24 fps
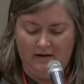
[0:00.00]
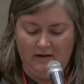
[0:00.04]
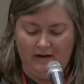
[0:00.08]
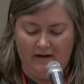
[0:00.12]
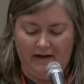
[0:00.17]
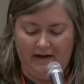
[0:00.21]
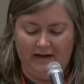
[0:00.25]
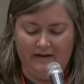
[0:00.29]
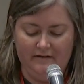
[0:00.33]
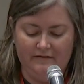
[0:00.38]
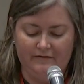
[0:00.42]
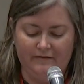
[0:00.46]

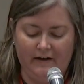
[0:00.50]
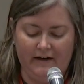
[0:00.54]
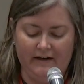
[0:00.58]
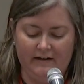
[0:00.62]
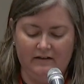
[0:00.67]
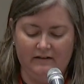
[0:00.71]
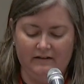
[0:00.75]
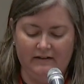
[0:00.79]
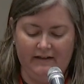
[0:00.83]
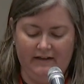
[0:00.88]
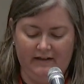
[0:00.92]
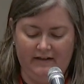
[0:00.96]
And
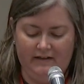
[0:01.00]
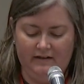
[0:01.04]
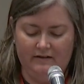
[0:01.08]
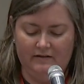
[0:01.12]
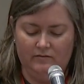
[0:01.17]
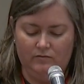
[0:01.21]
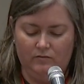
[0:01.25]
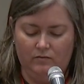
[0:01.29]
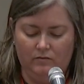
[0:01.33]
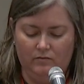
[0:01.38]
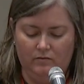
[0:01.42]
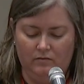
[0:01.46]
finally,
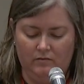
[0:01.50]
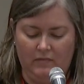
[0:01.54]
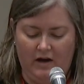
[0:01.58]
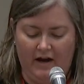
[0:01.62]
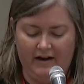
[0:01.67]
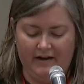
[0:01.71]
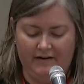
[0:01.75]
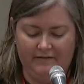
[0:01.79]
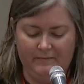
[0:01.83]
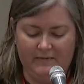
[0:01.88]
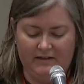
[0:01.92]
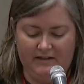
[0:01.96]

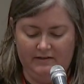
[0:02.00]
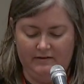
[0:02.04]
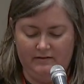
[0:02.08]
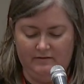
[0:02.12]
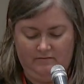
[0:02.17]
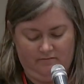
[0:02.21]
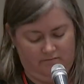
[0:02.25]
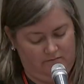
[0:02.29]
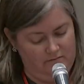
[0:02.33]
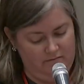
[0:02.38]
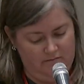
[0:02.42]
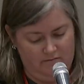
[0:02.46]
I've been
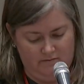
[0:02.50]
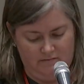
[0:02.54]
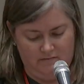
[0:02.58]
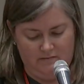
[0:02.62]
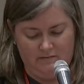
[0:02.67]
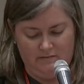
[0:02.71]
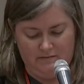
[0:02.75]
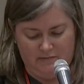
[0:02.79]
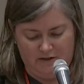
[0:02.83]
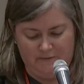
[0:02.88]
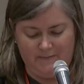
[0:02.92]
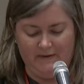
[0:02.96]

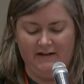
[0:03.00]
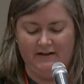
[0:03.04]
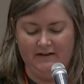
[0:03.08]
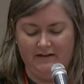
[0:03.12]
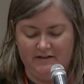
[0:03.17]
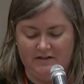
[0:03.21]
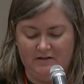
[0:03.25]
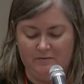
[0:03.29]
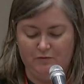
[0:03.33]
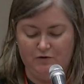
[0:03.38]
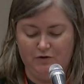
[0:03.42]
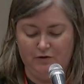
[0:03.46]
speaking
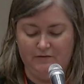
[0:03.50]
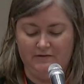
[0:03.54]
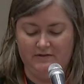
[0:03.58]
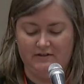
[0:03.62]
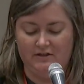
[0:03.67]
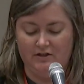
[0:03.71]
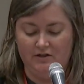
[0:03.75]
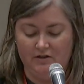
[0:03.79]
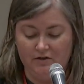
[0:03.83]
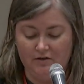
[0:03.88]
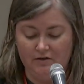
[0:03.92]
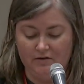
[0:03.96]
some truths
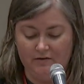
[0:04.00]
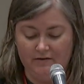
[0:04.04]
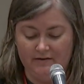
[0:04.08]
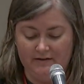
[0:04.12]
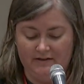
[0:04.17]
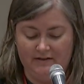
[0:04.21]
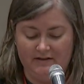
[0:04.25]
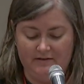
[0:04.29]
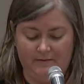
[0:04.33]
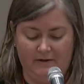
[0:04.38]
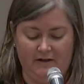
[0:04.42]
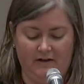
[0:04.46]
to you in
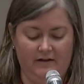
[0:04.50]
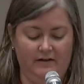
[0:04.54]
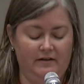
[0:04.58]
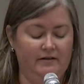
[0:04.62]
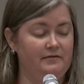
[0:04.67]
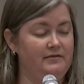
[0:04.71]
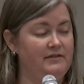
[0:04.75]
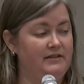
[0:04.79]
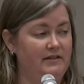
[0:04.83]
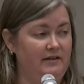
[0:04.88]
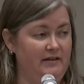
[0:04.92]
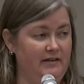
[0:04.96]
the spirit
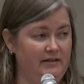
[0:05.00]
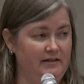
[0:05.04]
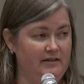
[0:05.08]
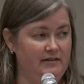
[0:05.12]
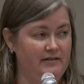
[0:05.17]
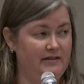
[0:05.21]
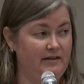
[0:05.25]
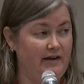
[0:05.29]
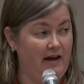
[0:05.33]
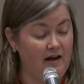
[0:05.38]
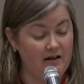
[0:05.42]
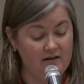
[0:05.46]
of serious
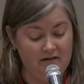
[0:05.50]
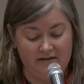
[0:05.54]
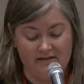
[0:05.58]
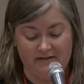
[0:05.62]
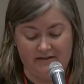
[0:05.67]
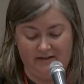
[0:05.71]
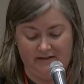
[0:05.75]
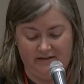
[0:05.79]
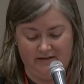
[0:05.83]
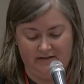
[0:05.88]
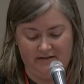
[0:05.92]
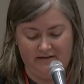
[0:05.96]

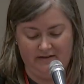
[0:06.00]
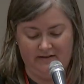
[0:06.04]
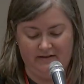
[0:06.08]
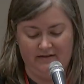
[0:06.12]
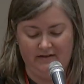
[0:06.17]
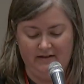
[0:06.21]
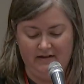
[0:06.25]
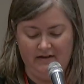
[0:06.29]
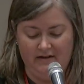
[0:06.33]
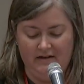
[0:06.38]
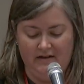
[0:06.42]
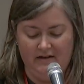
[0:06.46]
analysis.
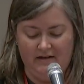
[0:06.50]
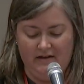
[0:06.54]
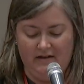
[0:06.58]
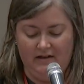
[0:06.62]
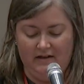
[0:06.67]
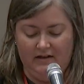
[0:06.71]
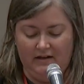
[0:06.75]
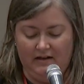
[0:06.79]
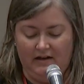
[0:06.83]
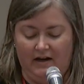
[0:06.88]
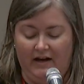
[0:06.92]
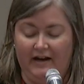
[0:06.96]

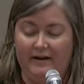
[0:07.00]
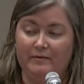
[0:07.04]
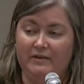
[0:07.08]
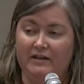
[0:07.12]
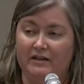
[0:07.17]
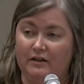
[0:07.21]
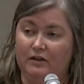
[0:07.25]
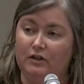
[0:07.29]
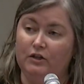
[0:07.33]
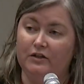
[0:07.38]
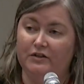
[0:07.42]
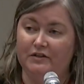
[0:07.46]
I'm going
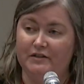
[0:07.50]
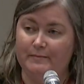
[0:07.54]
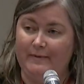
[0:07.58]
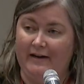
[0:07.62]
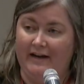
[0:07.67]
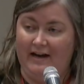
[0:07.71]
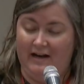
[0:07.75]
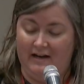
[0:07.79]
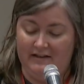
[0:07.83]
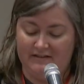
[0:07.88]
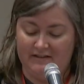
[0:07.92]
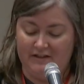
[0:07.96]
to close by
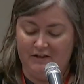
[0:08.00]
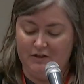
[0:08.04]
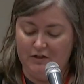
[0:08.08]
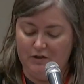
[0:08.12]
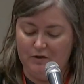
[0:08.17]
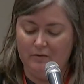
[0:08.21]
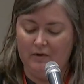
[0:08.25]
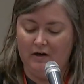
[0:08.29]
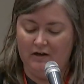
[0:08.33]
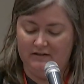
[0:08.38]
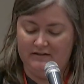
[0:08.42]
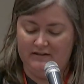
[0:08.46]
asking
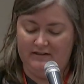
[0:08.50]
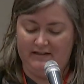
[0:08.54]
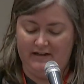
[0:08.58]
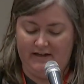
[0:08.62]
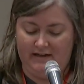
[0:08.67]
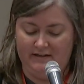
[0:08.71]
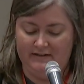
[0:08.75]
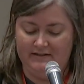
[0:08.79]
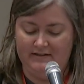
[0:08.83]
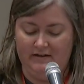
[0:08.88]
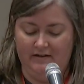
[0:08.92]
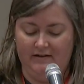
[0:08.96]
you all to
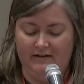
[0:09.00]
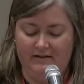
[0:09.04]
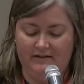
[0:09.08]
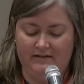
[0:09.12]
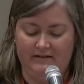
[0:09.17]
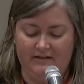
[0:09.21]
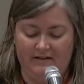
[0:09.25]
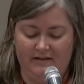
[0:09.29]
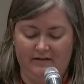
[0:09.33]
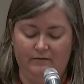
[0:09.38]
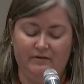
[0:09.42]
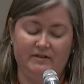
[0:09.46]
take
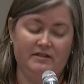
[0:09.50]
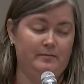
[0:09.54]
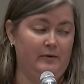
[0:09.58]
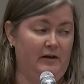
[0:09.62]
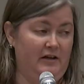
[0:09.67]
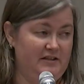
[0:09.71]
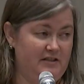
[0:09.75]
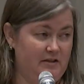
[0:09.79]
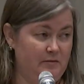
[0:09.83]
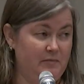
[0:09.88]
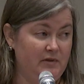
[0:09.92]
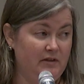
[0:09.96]
seriously the
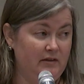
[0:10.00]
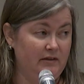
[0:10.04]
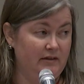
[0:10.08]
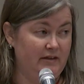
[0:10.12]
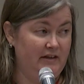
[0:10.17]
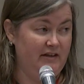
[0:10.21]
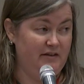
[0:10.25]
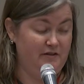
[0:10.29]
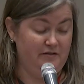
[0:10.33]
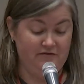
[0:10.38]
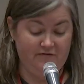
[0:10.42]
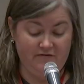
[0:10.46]

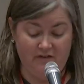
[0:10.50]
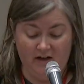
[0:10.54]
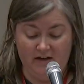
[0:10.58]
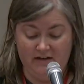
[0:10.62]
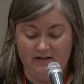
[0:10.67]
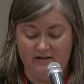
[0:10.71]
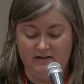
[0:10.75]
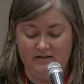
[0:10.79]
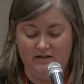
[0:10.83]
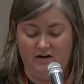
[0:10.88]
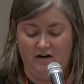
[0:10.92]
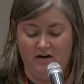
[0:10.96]
responsibility to
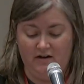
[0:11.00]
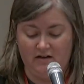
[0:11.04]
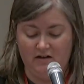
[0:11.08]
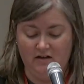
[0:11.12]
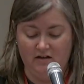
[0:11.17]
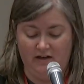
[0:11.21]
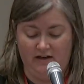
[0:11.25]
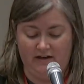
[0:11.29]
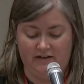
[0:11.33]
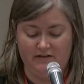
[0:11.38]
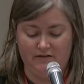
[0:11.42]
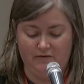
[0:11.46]
fund our
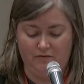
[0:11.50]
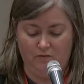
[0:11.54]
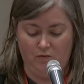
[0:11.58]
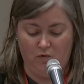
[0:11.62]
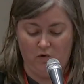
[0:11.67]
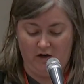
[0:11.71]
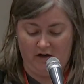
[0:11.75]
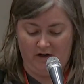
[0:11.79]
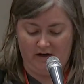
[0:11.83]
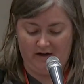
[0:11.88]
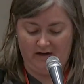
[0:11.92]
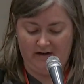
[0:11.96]
collective
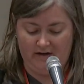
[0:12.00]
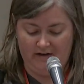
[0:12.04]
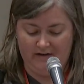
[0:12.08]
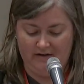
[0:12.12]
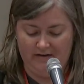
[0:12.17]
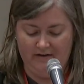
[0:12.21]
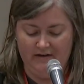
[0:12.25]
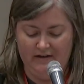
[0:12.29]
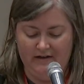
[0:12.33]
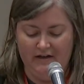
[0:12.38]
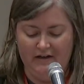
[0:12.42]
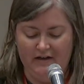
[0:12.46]
work.
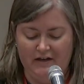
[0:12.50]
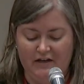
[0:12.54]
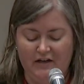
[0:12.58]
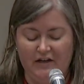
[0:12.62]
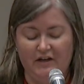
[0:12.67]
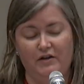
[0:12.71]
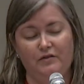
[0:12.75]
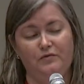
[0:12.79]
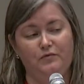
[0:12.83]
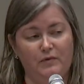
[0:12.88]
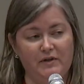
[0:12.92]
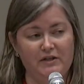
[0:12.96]

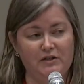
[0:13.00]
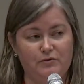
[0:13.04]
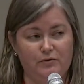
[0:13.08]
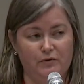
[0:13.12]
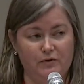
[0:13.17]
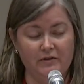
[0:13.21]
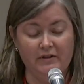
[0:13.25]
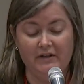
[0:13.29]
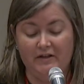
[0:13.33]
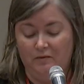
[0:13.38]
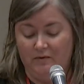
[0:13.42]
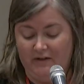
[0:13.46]
If we
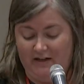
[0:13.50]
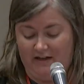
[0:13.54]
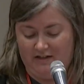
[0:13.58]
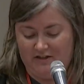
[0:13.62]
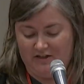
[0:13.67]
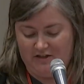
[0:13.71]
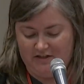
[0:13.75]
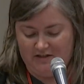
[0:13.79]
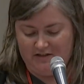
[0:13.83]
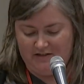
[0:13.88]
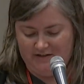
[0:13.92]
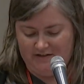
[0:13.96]
truly
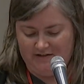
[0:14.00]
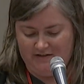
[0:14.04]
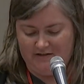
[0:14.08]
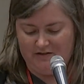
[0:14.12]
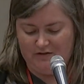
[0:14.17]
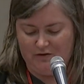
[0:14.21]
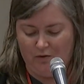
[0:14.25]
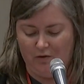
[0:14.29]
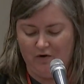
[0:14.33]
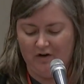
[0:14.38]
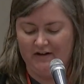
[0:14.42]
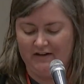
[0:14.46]
wish
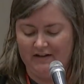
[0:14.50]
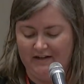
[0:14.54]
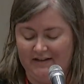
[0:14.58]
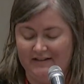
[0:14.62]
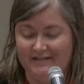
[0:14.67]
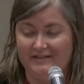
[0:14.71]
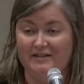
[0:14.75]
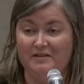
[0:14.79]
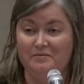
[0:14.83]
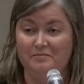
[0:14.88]
to organize the